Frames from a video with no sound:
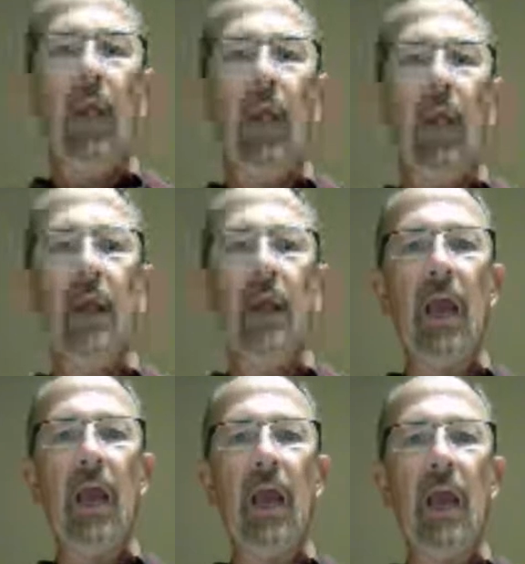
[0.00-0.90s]
And then
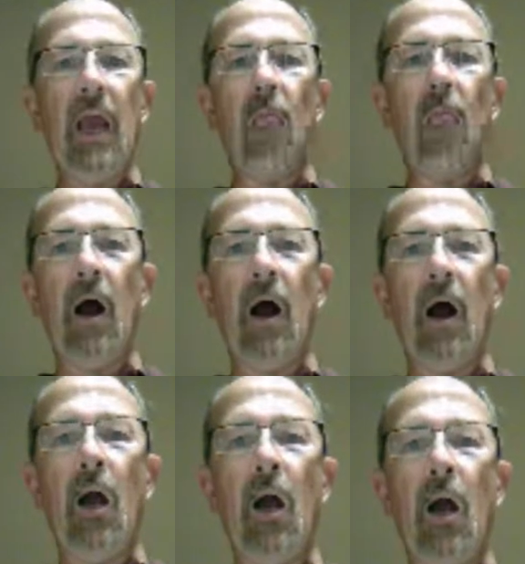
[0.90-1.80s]
again, I
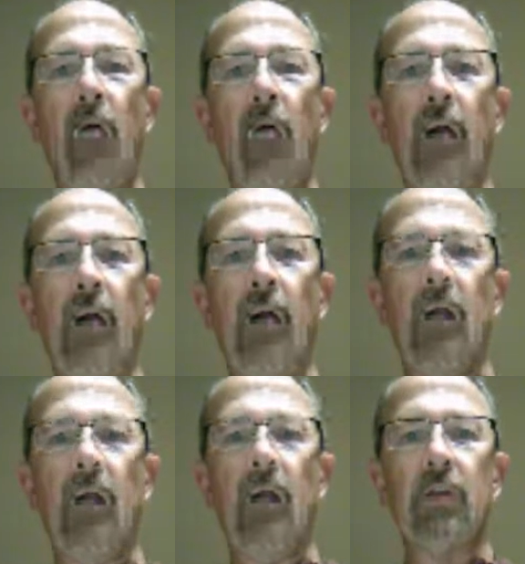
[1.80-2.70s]
want rounding.
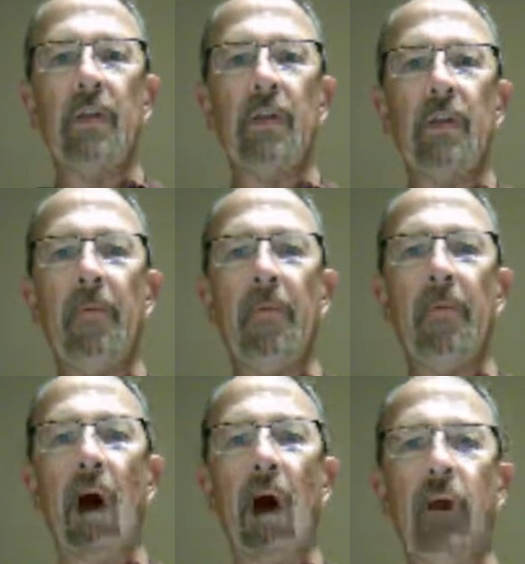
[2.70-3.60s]
So remember,
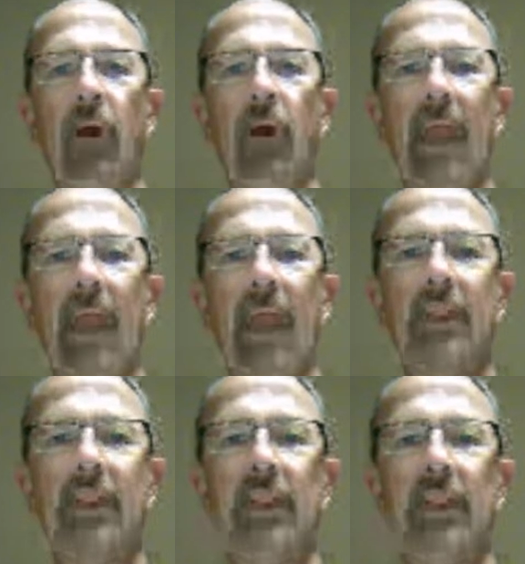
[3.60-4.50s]
rounding
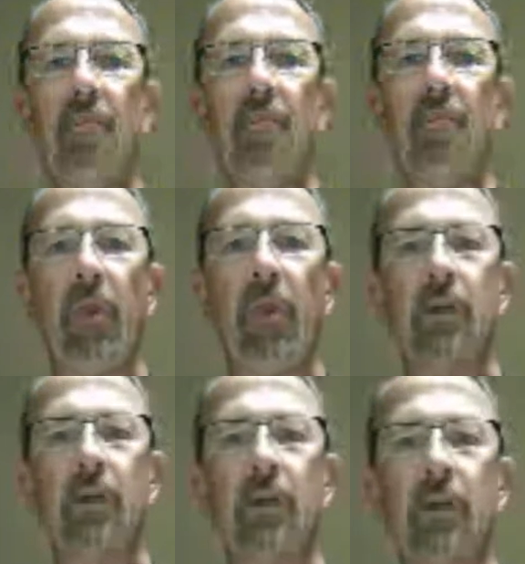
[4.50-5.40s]
has to be done both on
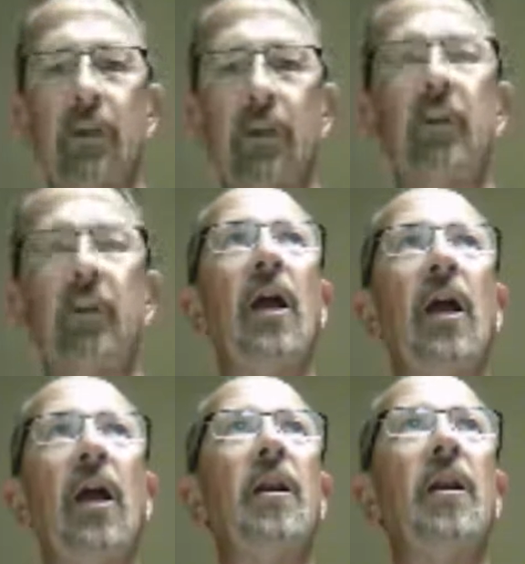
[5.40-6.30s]
Social Security
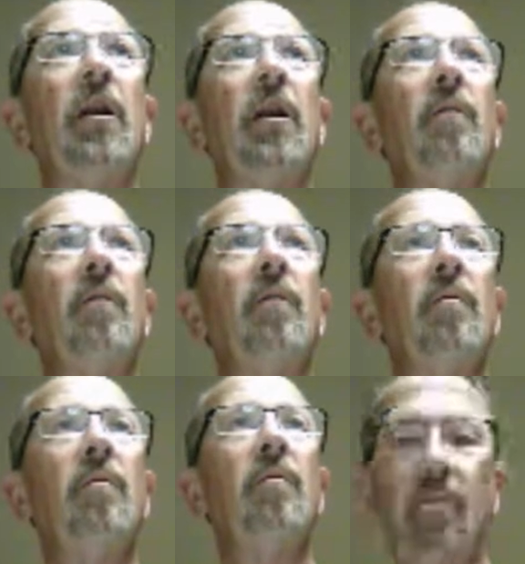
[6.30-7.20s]
and Medicare.
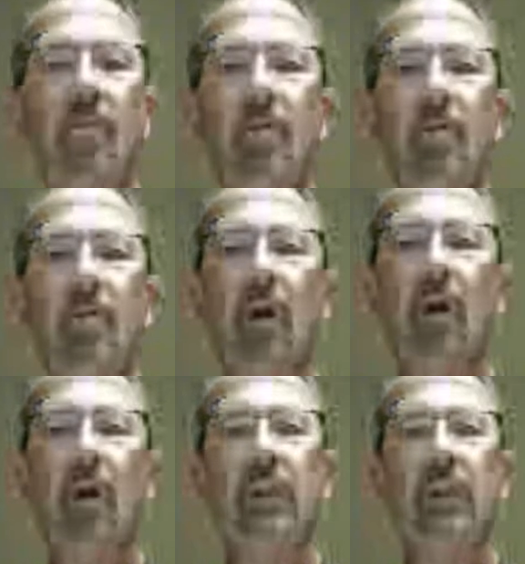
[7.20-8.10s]

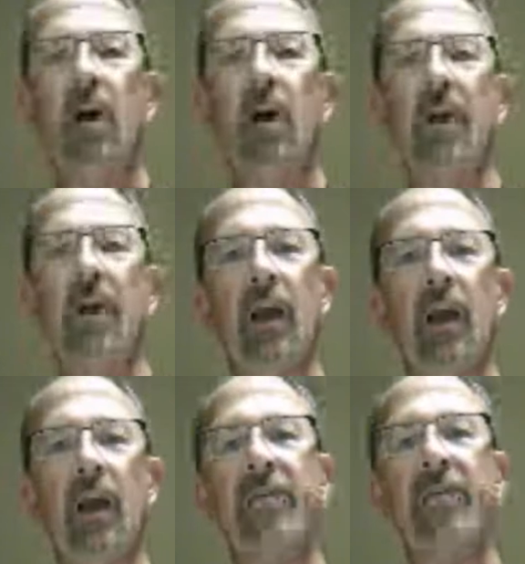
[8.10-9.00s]
Unless you want me to
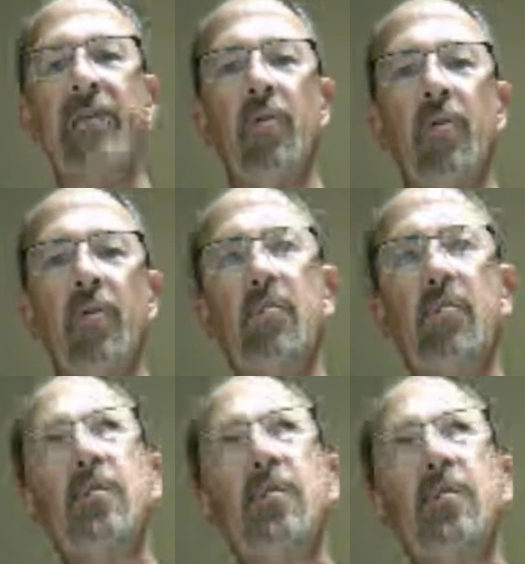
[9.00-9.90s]
take off a point,
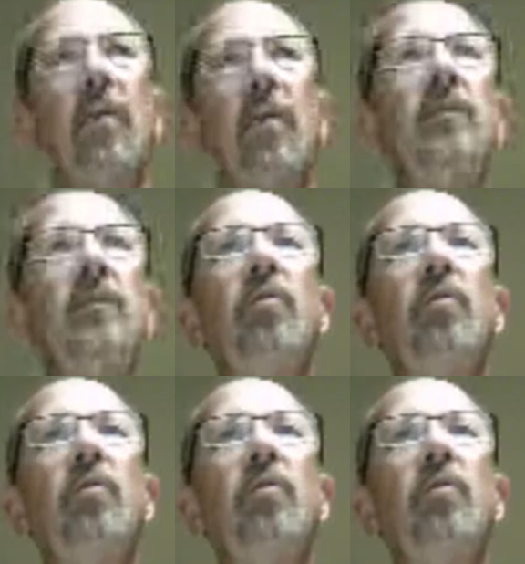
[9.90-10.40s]
which I'd